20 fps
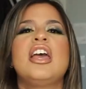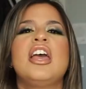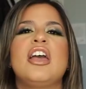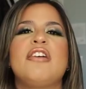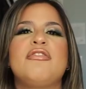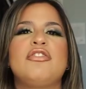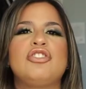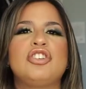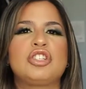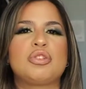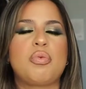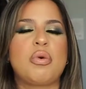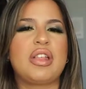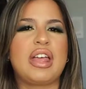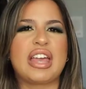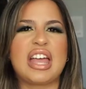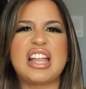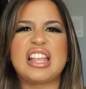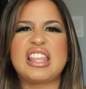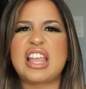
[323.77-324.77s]
If you just want
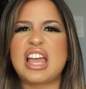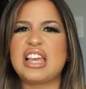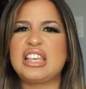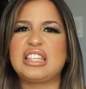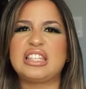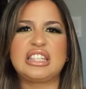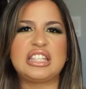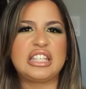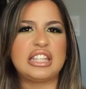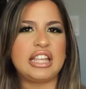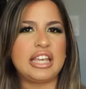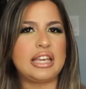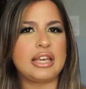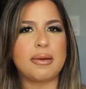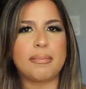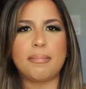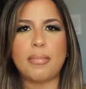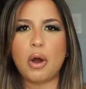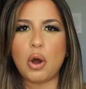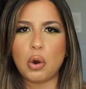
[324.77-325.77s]
like a nice
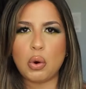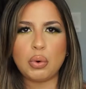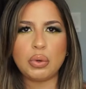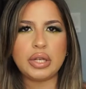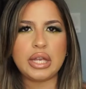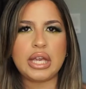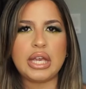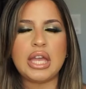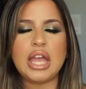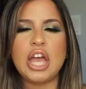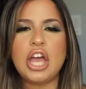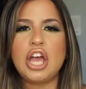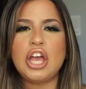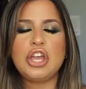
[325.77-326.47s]
sleek pony,